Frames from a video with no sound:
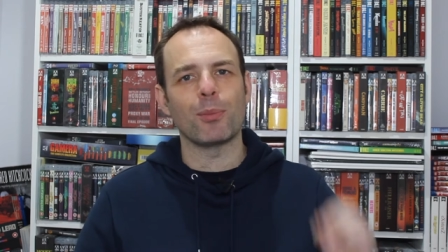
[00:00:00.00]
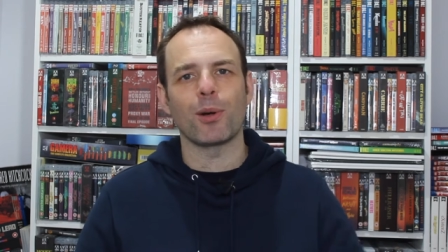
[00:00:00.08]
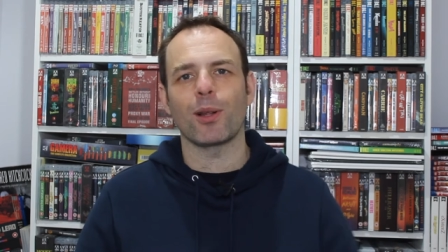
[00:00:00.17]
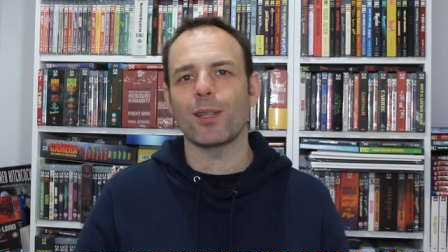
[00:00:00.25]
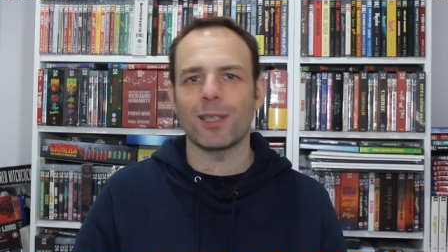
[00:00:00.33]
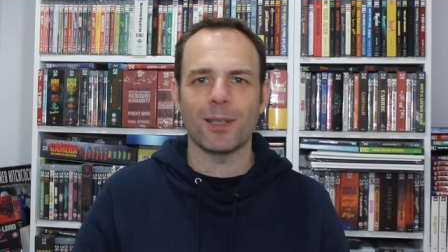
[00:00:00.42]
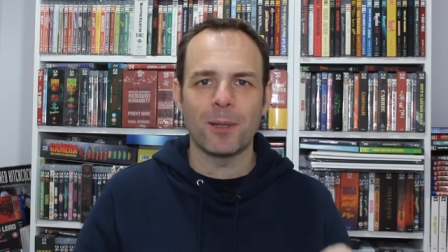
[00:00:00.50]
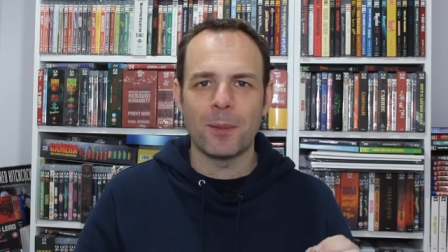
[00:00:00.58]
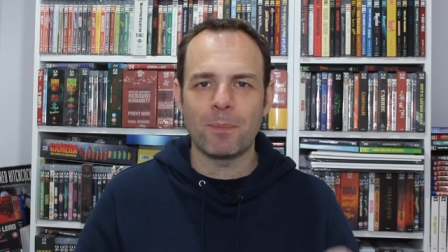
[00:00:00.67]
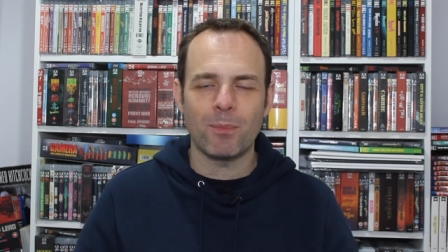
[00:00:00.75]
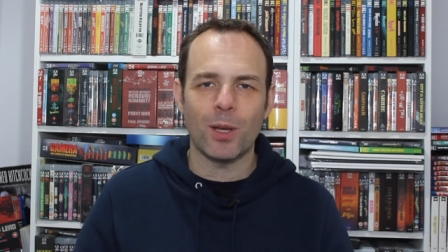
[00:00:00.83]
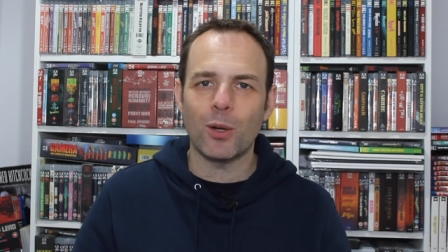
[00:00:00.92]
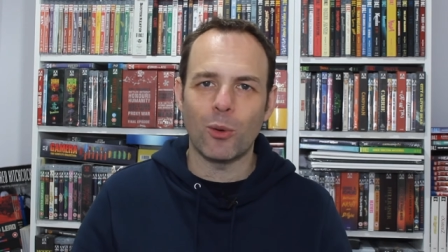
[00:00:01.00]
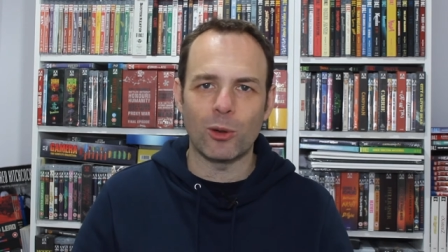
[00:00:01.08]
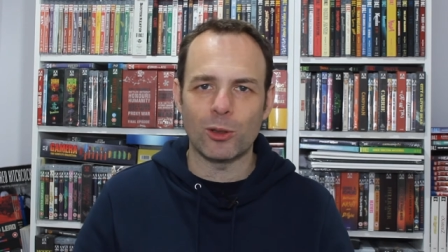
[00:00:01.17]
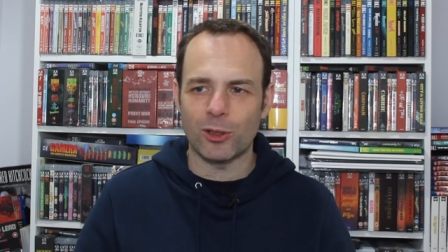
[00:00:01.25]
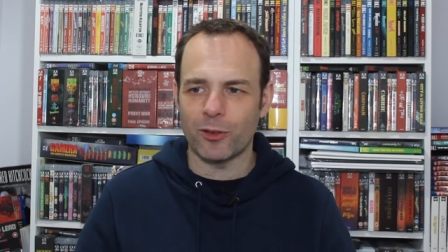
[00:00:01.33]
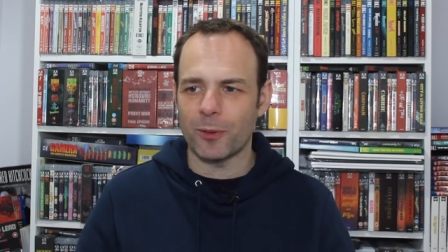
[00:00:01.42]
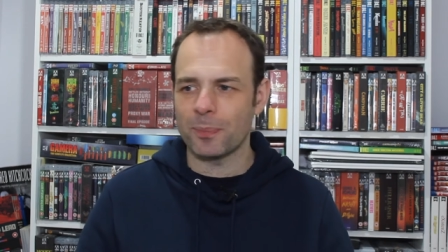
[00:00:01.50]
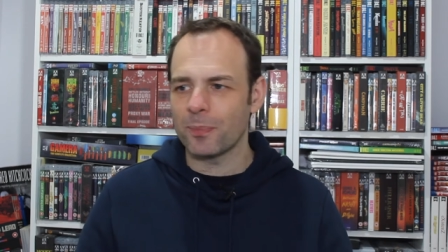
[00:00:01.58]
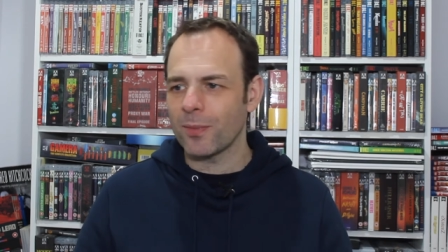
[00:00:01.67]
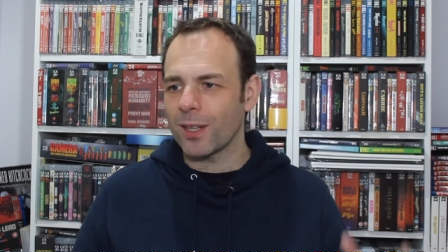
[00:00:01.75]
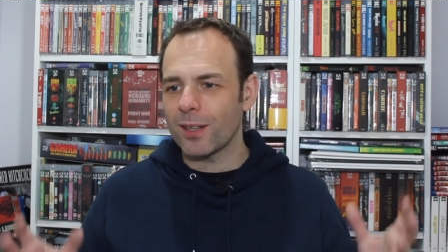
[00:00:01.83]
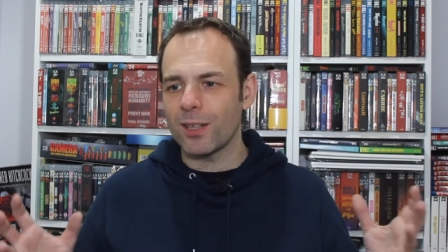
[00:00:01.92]
brilliant. because of it.
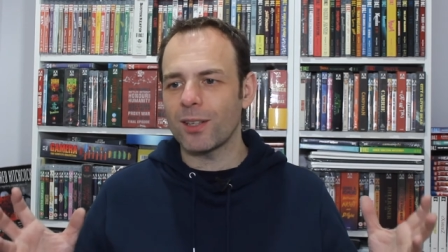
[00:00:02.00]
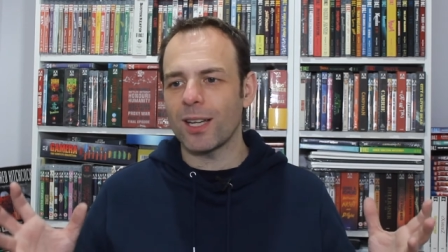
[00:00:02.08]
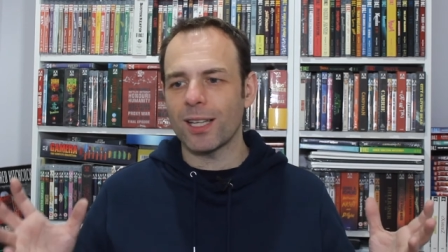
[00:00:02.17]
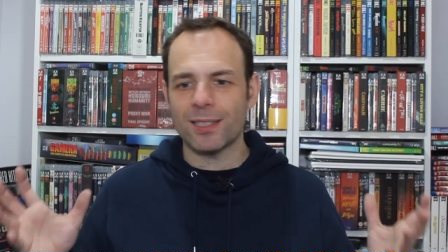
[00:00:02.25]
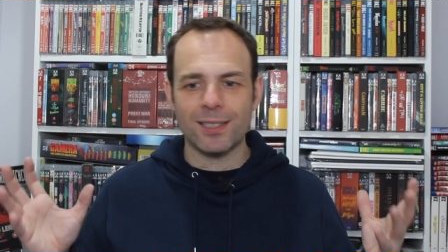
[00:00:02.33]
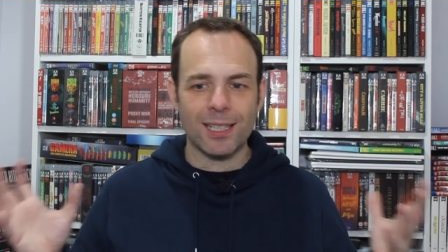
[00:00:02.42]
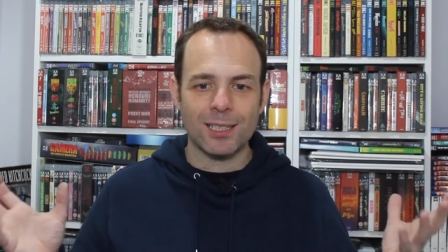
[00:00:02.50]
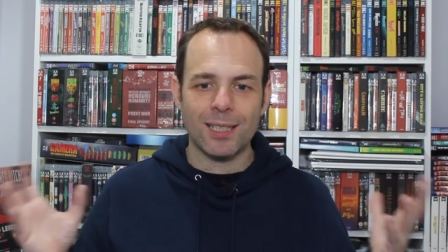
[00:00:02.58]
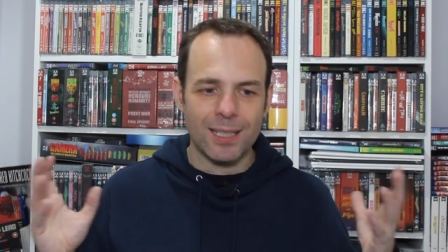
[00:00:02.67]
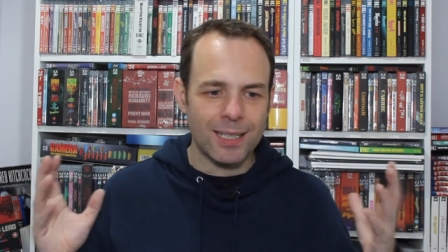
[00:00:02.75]
There is this